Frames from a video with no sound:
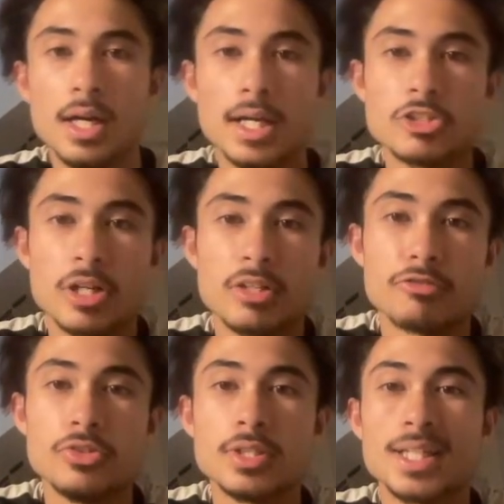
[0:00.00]

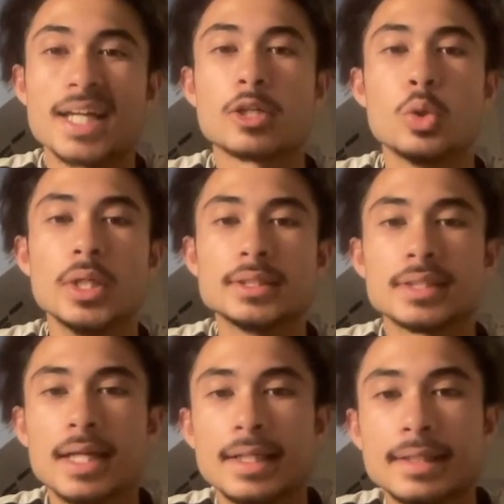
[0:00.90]
TradingView can get quit,
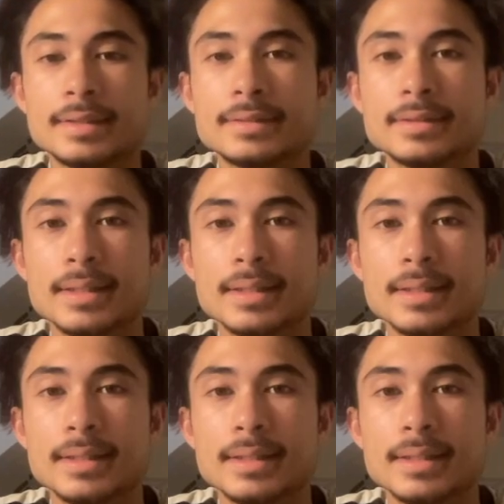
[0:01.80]
and